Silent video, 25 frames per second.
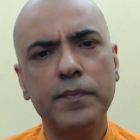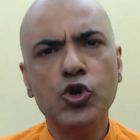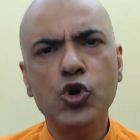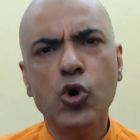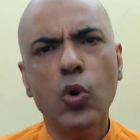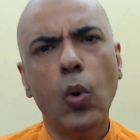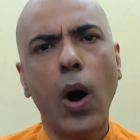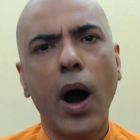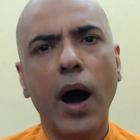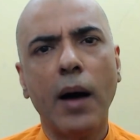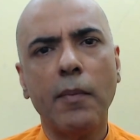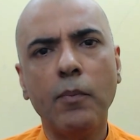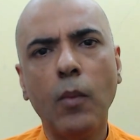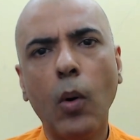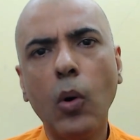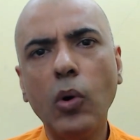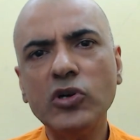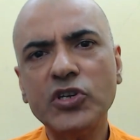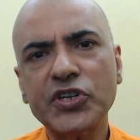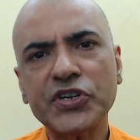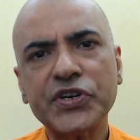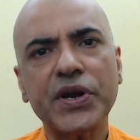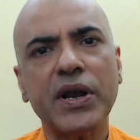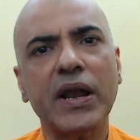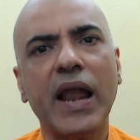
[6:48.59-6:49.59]
You are
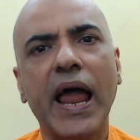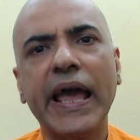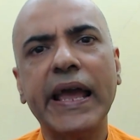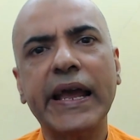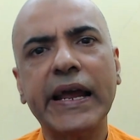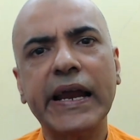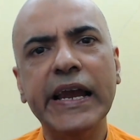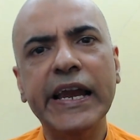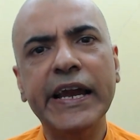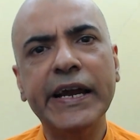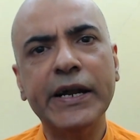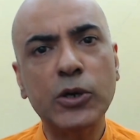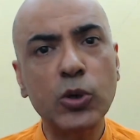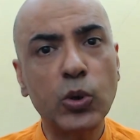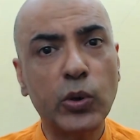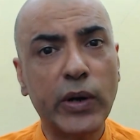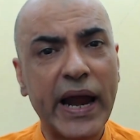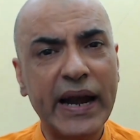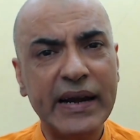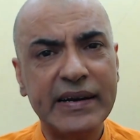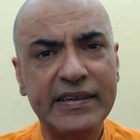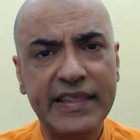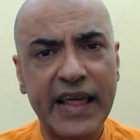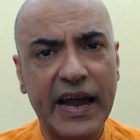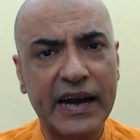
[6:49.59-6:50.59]
most likely to
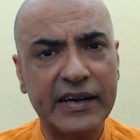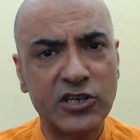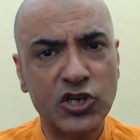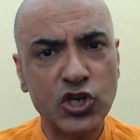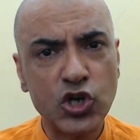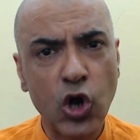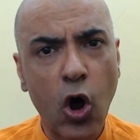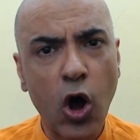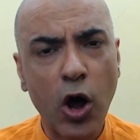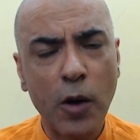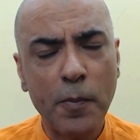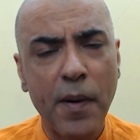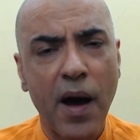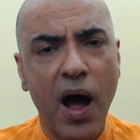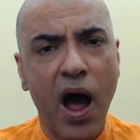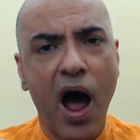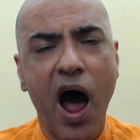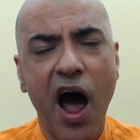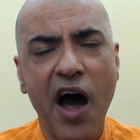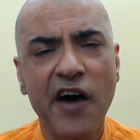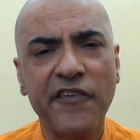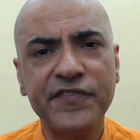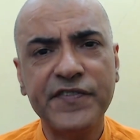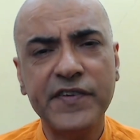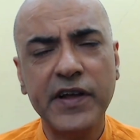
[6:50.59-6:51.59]
get that job
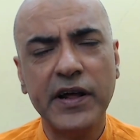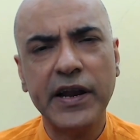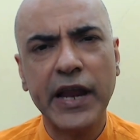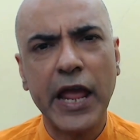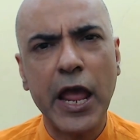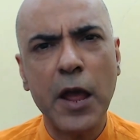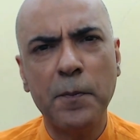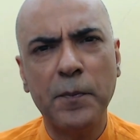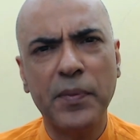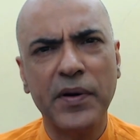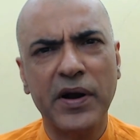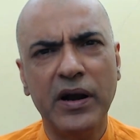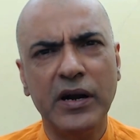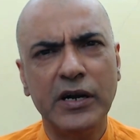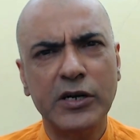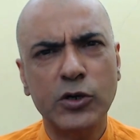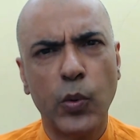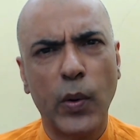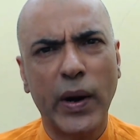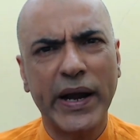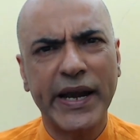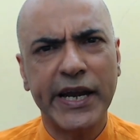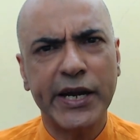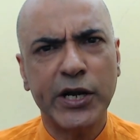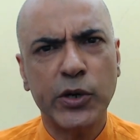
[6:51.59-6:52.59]
after April
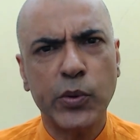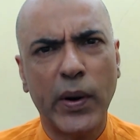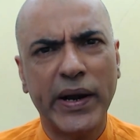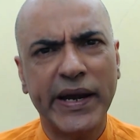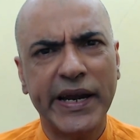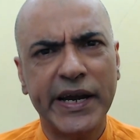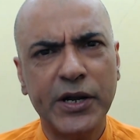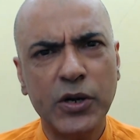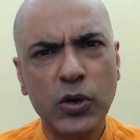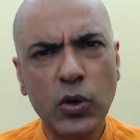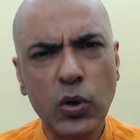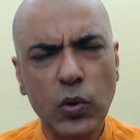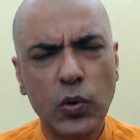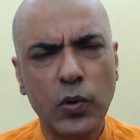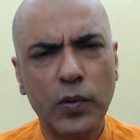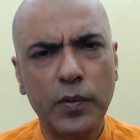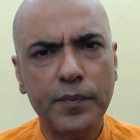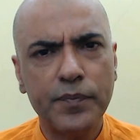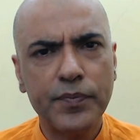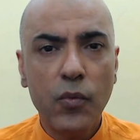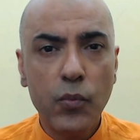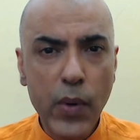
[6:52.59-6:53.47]
2022.